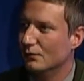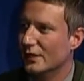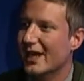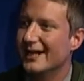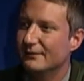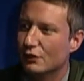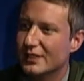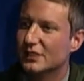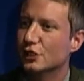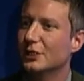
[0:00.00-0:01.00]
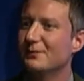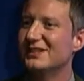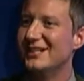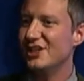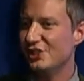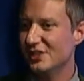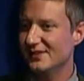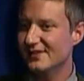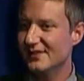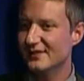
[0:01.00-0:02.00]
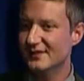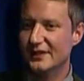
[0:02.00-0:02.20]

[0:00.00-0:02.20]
We're not even going to look at petitions